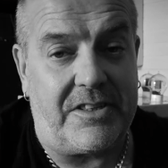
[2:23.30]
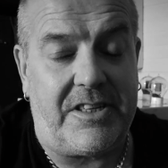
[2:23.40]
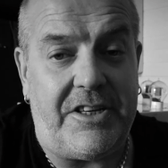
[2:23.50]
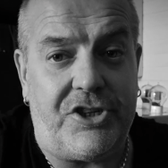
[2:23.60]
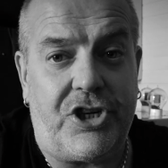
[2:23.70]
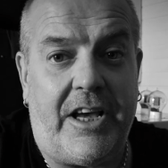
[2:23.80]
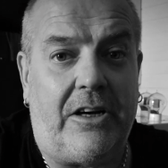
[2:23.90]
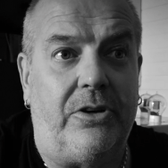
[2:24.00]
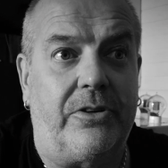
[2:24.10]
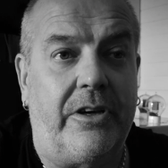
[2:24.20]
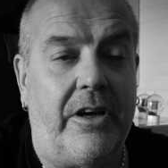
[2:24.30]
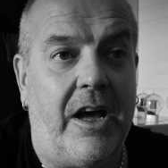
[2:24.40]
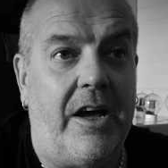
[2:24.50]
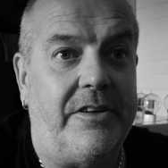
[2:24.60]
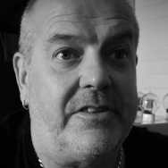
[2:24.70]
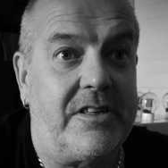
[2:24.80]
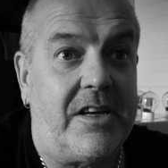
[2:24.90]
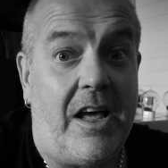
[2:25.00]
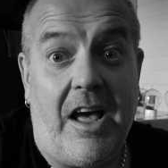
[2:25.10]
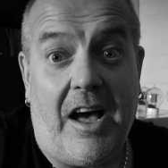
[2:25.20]
DJ look and
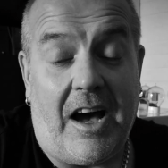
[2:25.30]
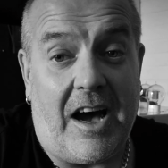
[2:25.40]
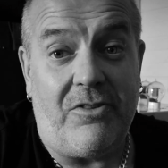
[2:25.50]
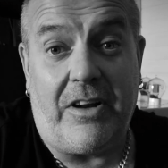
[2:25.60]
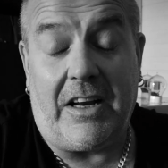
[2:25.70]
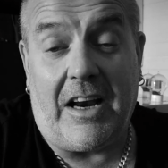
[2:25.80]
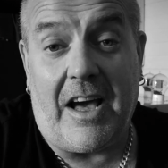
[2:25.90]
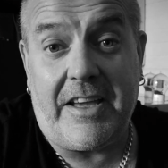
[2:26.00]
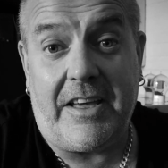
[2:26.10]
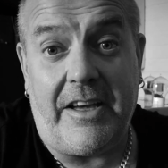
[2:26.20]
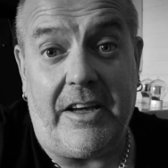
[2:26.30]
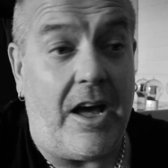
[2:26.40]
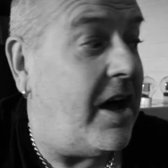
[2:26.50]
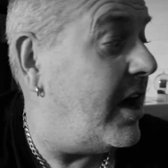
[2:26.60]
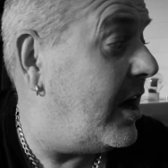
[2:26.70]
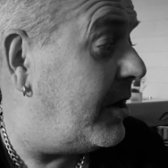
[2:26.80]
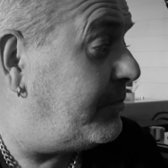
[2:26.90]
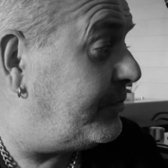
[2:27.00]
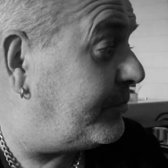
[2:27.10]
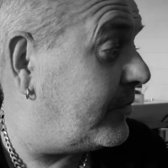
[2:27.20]
I really like it.
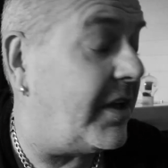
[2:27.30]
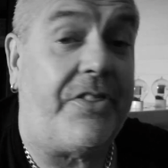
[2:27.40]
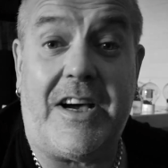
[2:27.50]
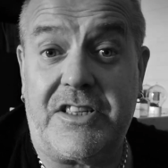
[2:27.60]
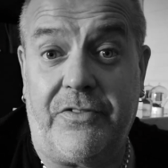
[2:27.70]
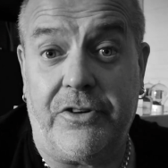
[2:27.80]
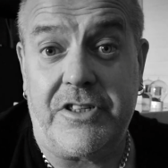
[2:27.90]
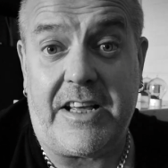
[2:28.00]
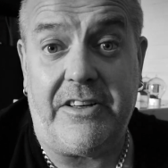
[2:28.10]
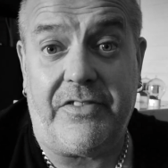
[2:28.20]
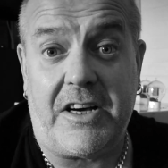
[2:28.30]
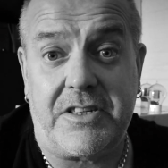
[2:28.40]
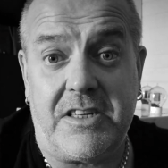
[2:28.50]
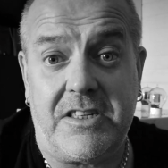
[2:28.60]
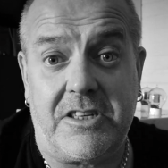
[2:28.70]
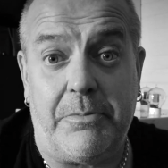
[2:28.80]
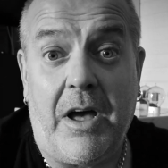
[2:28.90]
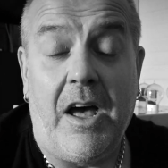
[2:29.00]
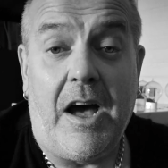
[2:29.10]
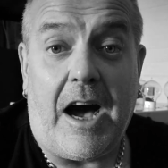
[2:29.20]
Um, that's the front end of our
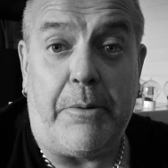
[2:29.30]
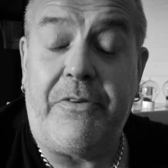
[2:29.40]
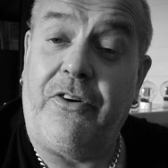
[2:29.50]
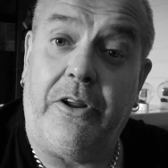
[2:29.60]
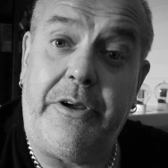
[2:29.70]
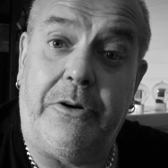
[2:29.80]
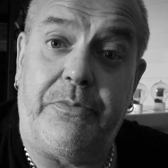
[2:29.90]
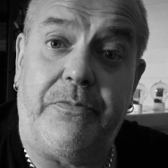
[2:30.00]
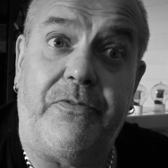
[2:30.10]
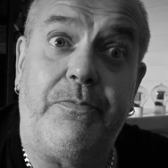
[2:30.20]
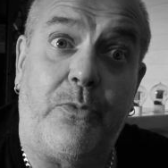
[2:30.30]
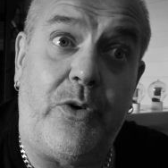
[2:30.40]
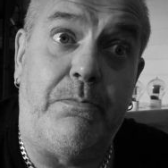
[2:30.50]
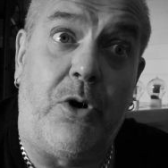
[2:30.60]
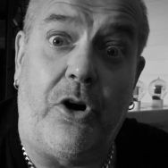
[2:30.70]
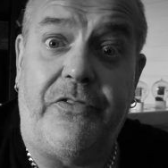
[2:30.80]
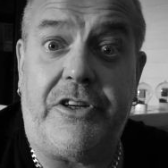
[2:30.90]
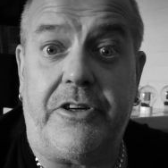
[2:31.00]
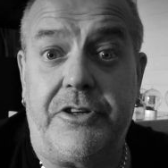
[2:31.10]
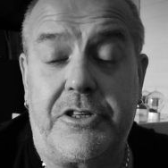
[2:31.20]
system. I'll be following up with more
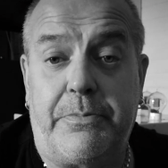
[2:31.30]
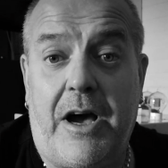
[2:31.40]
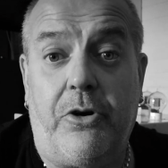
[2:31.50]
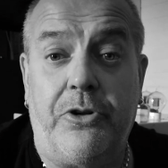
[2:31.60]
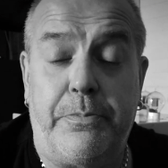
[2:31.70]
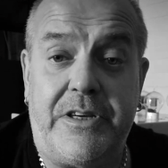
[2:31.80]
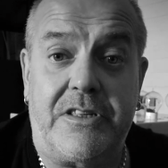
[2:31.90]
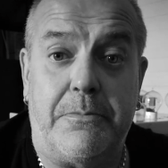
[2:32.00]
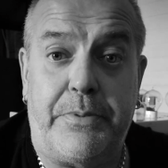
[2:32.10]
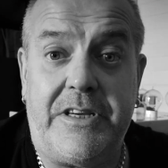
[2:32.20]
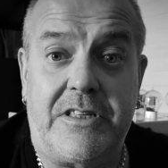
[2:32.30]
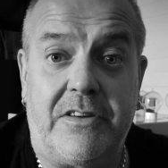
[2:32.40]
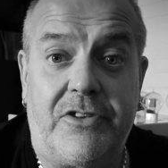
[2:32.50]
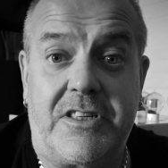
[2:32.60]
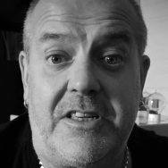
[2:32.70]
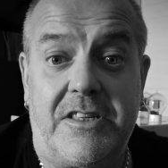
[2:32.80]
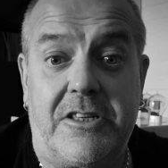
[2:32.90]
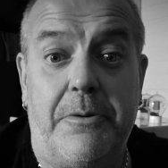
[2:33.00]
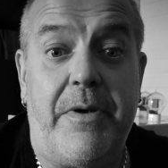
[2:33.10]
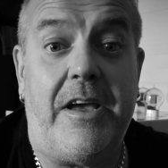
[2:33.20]
videos about other bits and pieces of the
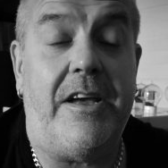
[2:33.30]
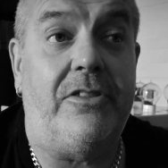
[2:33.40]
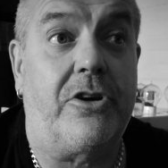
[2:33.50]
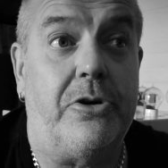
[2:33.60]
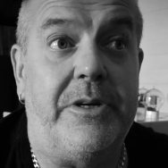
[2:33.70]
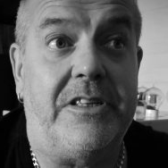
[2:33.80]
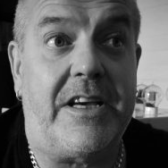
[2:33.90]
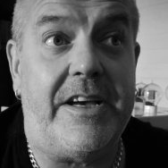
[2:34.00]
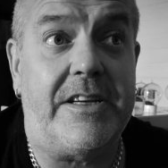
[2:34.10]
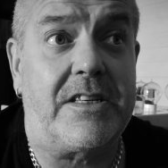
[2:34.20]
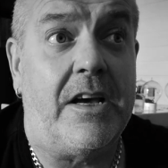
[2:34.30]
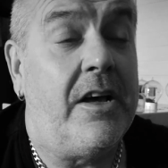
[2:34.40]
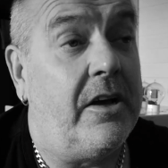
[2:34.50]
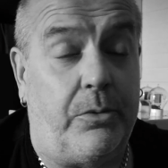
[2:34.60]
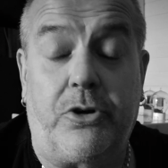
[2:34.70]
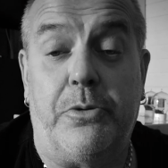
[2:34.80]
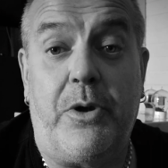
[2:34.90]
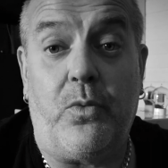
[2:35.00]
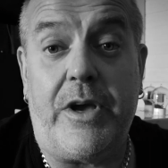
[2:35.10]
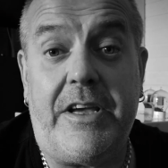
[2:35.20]
system in the coming days or
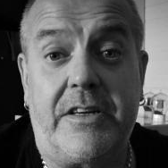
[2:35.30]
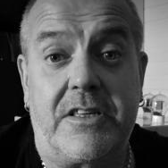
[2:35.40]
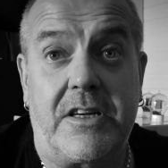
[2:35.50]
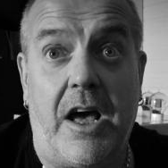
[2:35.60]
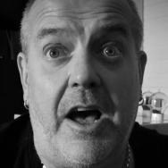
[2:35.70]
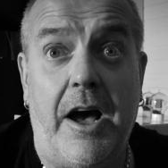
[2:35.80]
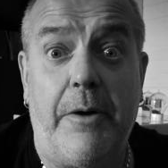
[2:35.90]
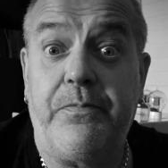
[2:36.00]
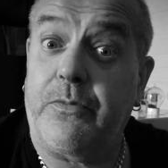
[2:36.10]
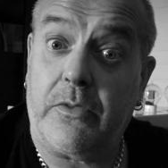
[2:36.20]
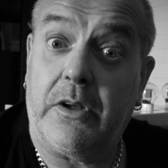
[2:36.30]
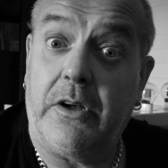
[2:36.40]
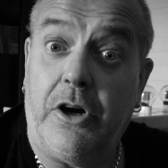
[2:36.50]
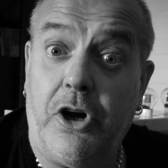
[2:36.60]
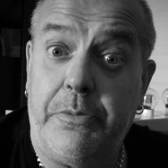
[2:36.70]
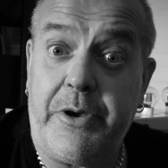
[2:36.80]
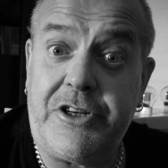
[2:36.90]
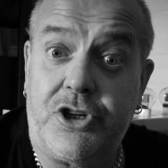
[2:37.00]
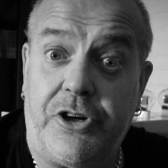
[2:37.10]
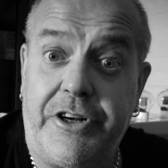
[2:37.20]
coming weeks. Um, hope you
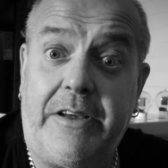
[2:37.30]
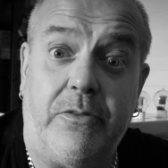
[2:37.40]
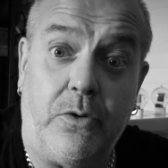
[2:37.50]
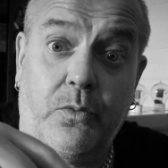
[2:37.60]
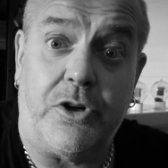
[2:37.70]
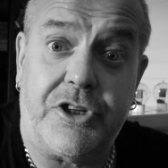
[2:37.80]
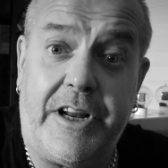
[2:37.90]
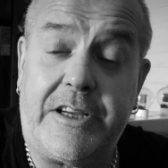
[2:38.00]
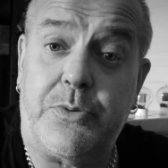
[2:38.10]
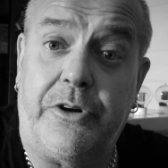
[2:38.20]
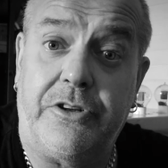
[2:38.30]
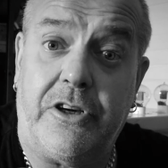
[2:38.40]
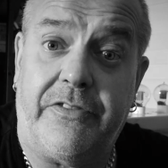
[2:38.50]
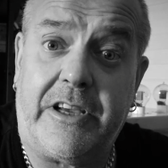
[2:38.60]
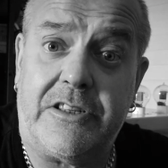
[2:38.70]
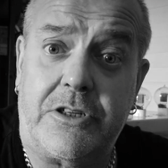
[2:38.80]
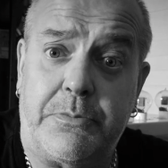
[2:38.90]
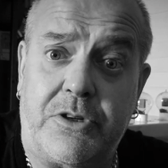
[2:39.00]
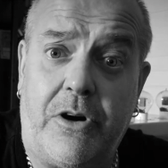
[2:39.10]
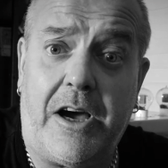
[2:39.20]
enjoyed it. Watch the next one and don't forget to
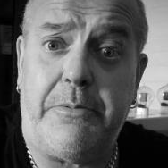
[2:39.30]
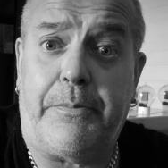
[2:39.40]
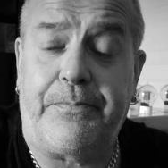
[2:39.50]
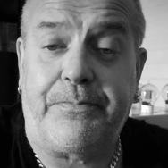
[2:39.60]
subscribe.